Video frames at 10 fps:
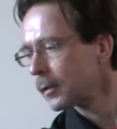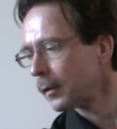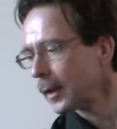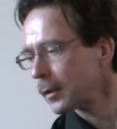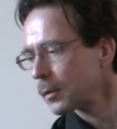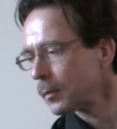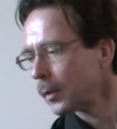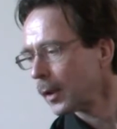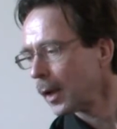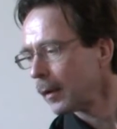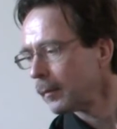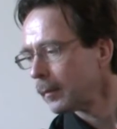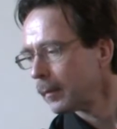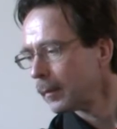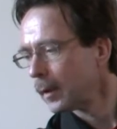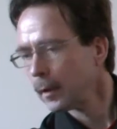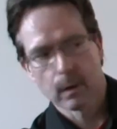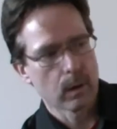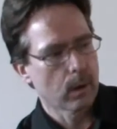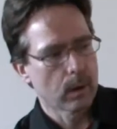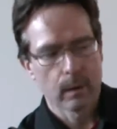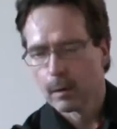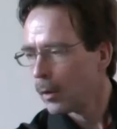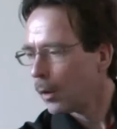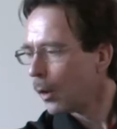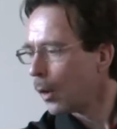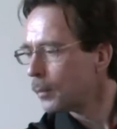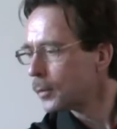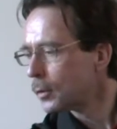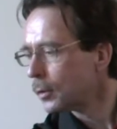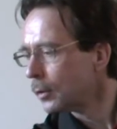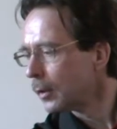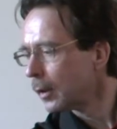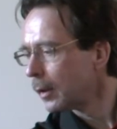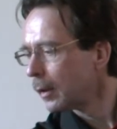So that's what I hope to